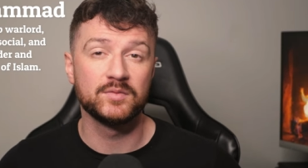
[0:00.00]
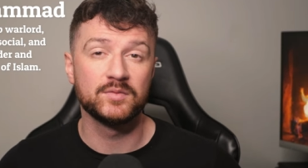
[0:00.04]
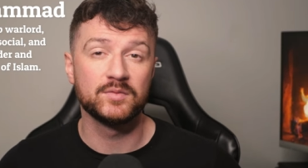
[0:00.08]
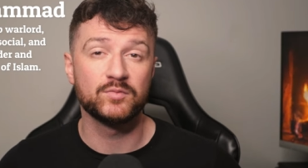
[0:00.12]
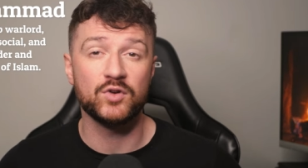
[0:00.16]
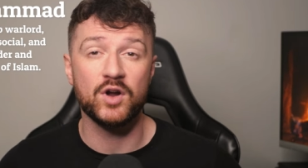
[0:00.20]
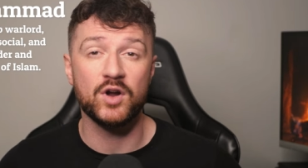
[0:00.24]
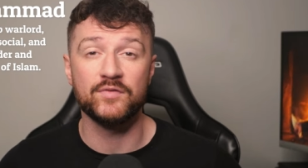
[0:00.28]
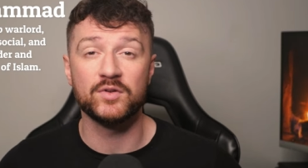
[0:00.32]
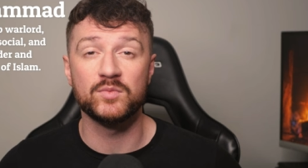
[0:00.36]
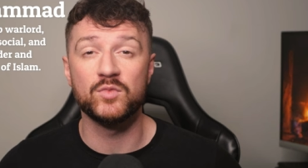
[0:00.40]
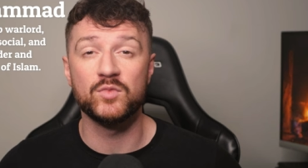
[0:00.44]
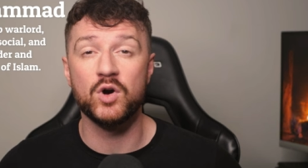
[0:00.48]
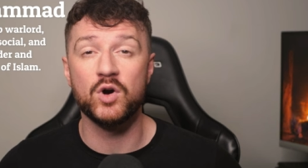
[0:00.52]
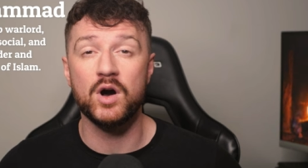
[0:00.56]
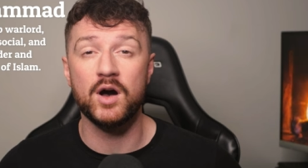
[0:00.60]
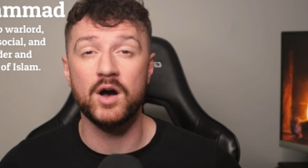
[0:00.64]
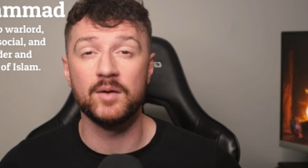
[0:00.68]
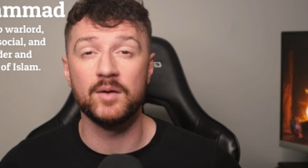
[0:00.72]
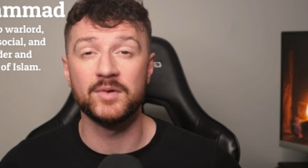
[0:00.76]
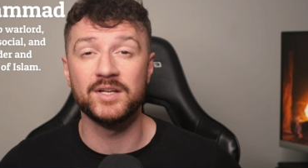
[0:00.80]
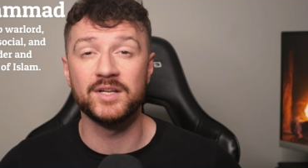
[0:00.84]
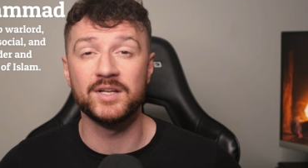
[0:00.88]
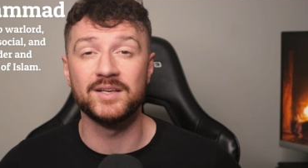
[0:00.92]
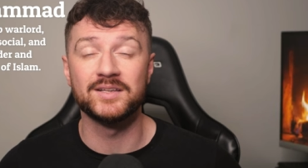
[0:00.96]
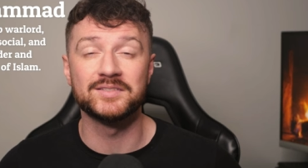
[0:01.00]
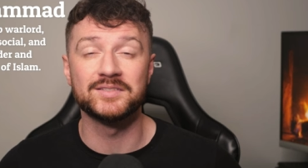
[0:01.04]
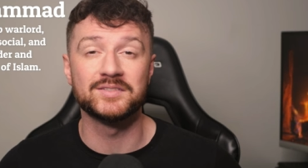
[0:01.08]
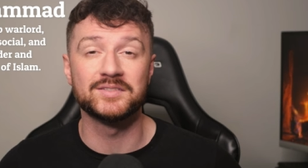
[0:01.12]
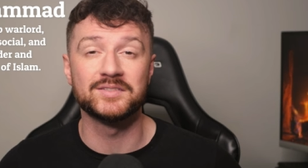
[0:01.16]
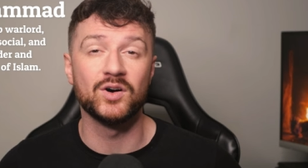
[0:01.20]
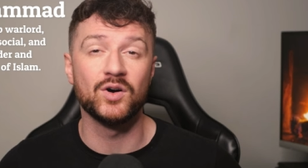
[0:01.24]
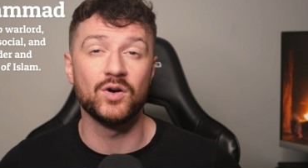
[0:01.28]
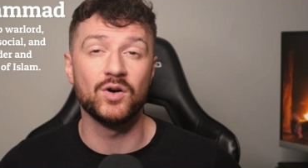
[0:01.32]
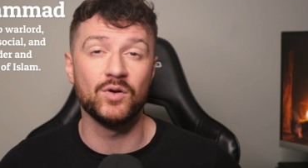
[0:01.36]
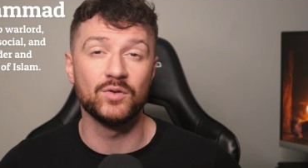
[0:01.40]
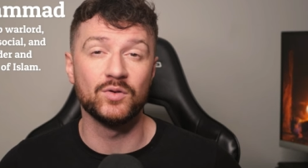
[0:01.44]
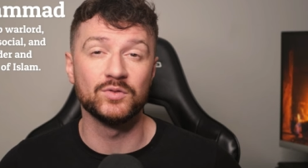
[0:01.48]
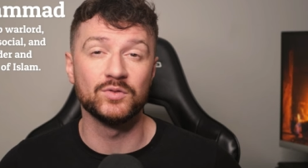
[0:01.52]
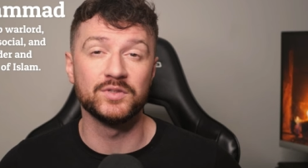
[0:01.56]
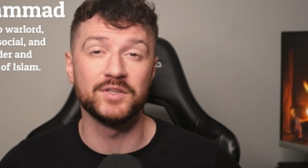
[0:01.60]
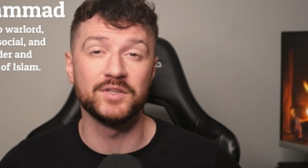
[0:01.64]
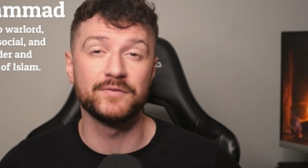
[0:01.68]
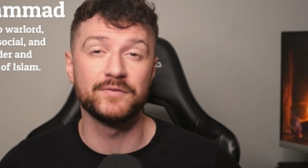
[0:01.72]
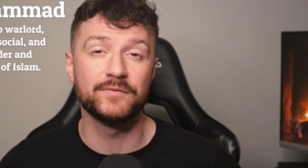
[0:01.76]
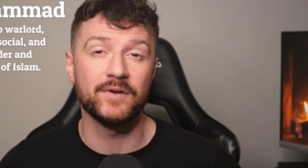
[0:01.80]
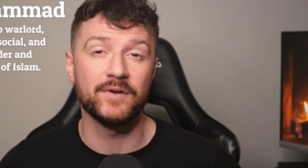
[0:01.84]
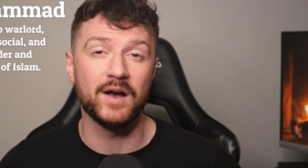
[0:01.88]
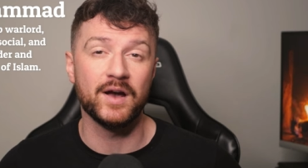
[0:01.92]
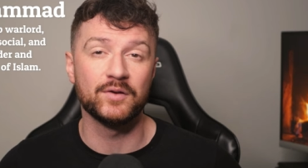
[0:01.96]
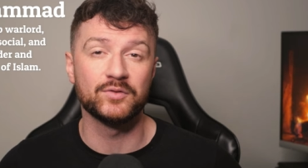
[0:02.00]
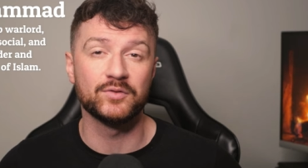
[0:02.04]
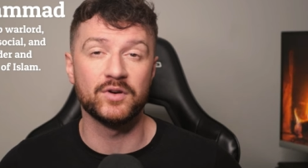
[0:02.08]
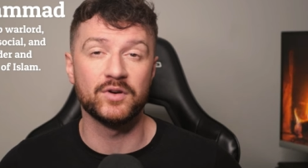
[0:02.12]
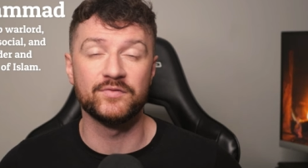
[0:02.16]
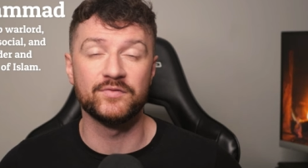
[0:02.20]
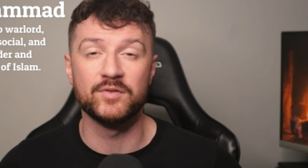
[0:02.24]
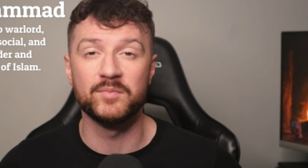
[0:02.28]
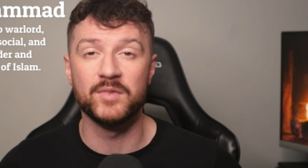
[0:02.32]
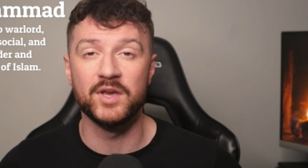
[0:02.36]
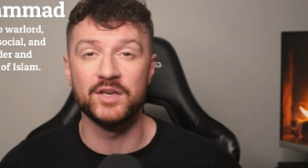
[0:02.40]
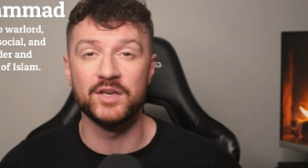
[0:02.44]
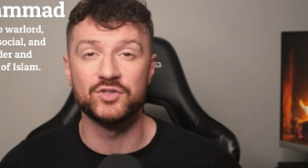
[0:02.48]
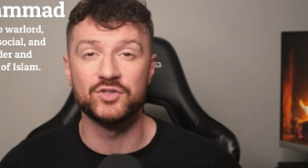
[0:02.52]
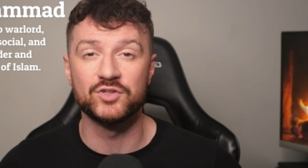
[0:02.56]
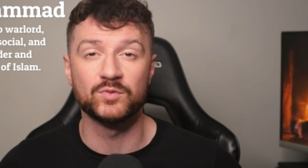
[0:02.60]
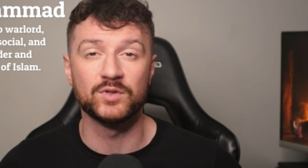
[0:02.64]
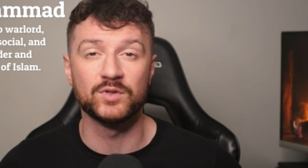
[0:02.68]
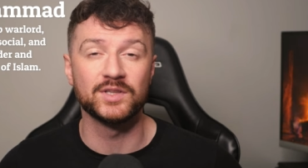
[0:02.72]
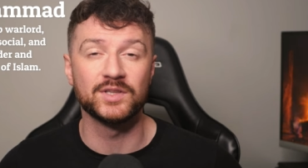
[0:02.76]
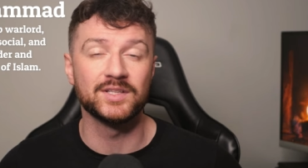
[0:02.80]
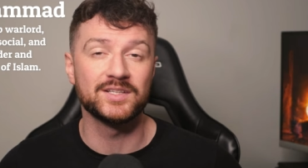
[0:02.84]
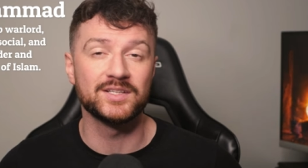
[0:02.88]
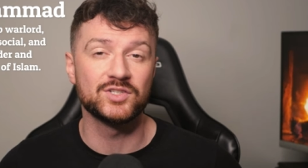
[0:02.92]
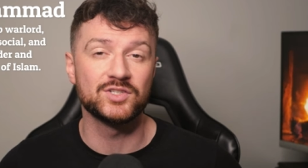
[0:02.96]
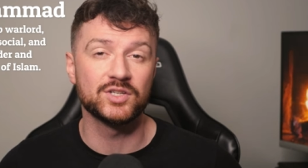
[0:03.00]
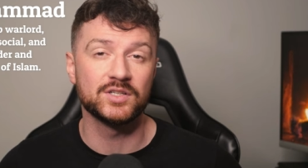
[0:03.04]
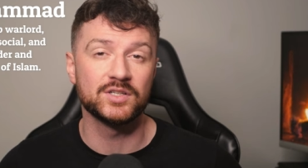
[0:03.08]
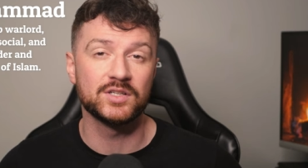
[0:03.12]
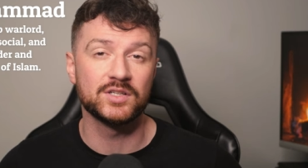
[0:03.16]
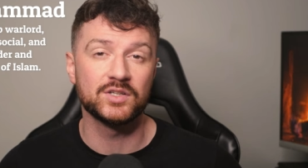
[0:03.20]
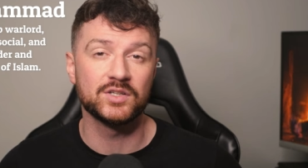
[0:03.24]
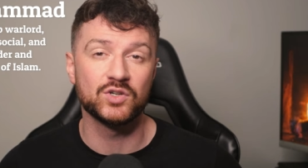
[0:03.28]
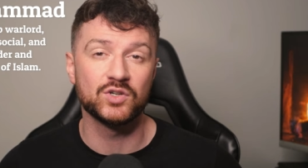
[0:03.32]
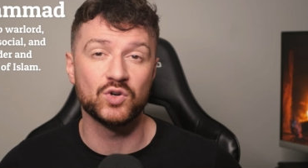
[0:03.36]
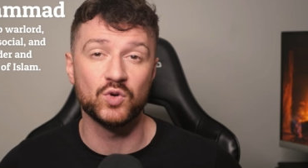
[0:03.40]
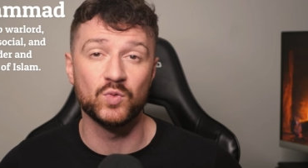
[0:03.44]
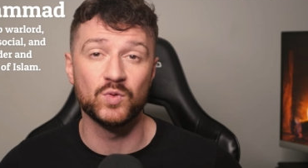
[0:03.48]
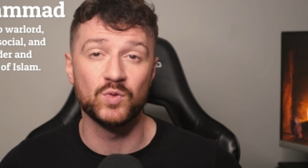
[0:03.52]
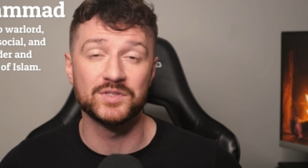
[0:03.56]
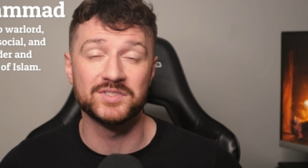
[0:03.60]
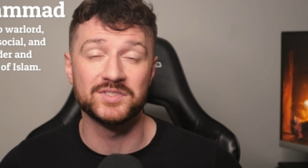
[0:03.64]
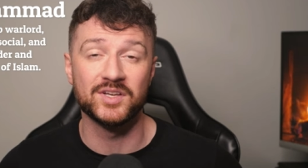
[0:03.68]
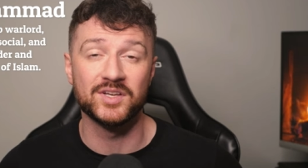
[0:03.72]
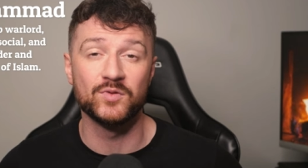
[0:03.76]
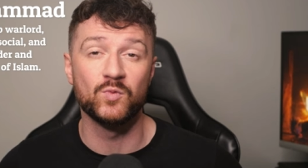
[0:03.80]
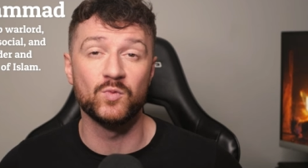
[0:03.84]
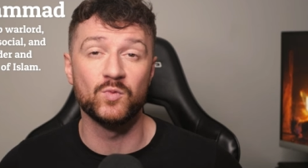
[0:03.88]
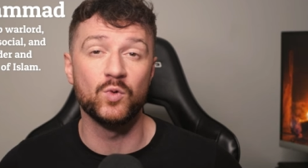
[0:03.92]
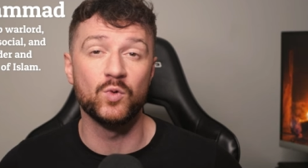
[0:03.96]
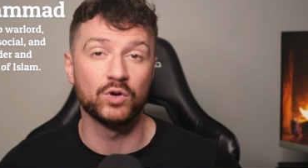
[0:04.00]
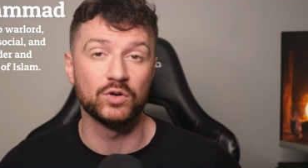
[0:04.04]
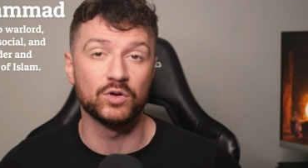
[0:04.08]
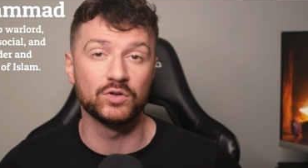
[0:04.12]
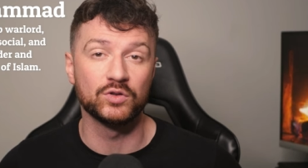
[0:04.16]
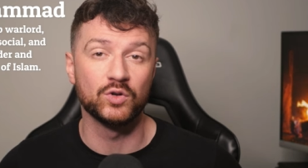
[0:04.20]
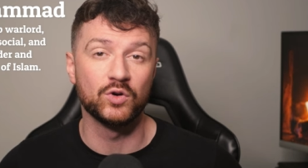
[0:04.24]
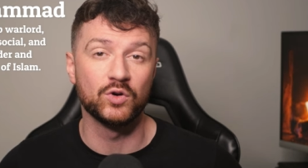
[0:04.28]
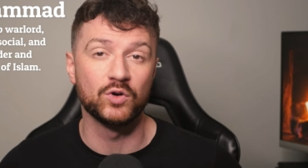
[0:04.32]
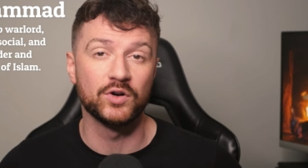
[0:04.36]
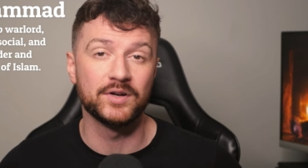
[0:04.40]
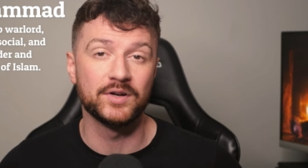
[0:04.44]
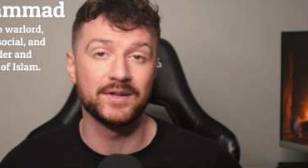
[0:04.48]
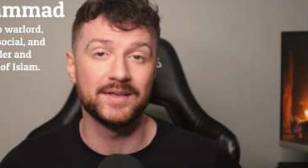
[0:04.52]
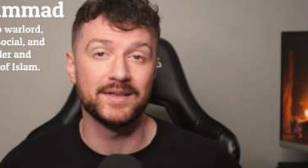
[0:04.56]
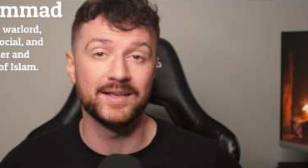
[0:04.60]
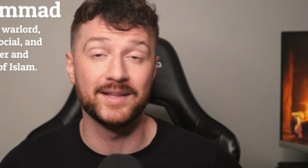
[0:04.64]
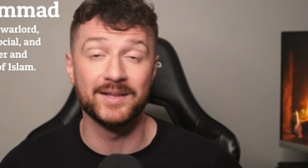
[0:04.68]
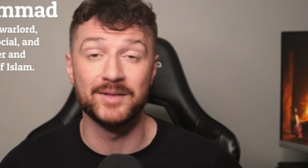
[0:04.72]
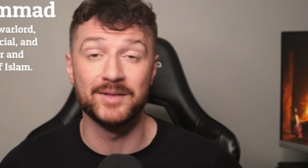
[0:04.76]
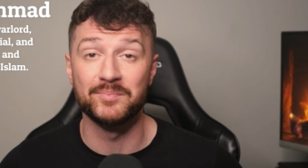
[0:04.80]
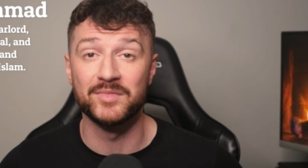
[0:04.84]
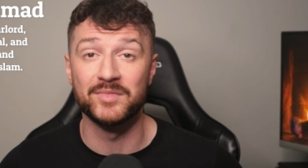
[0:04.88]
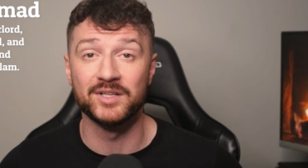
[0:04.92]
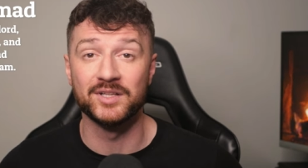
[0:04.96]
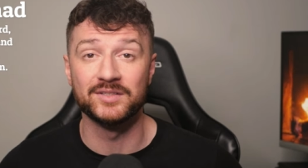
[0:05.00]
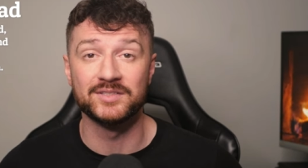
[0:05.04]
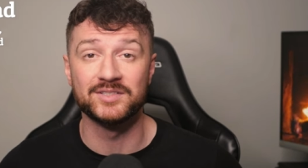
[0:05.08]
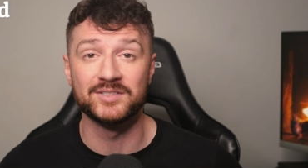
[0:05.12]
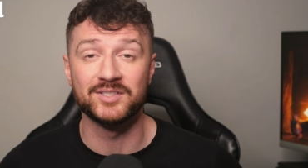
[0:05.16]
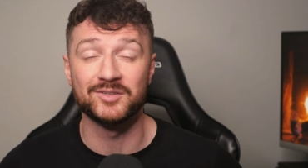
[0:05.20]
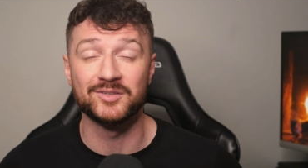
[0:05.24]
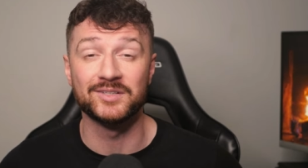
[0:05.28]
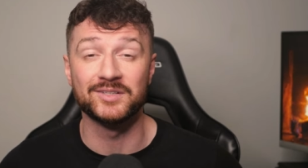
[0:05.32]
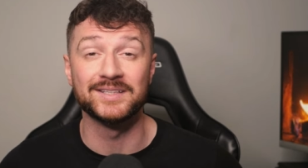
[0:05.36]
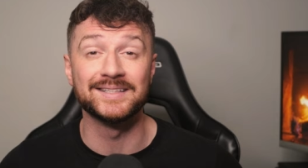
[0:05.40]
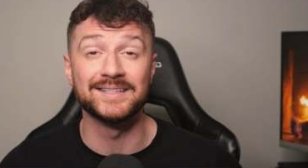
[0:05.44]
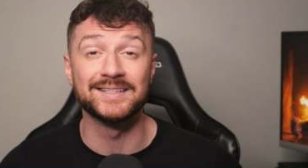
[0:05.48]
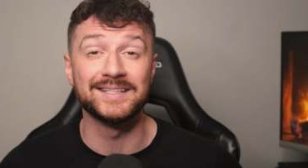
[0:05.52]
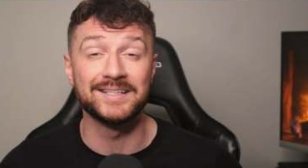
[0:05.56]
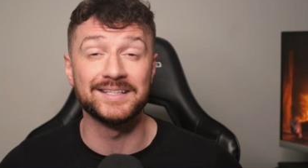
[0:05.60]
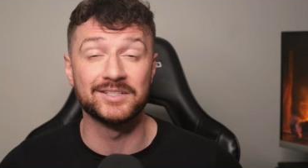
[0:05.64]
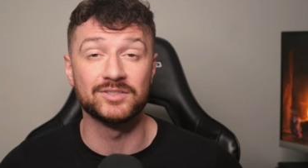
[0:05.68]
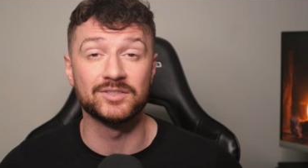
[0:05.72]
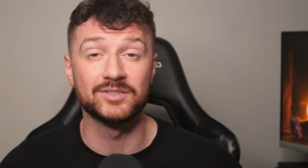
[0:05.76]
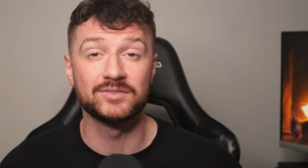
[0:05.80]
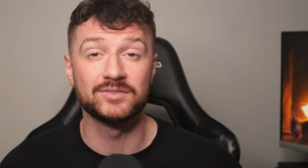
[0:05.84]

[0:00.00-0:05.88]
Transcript: Prophet Muhammad is the only founder of a major religion who was a warlord and a military leader.